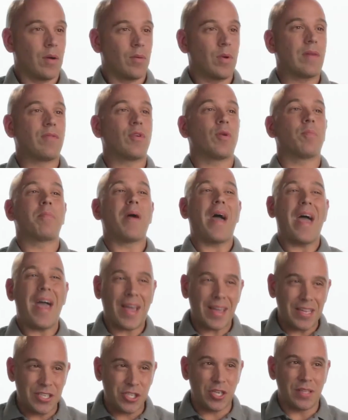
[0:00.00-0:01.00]
Whenever you're
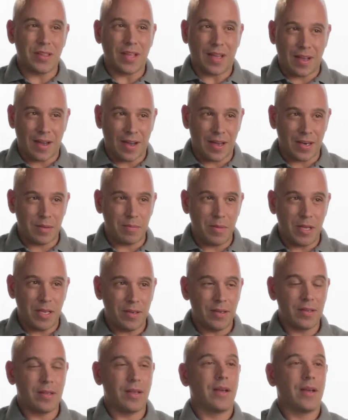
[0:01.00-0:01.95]
packaging the condiment,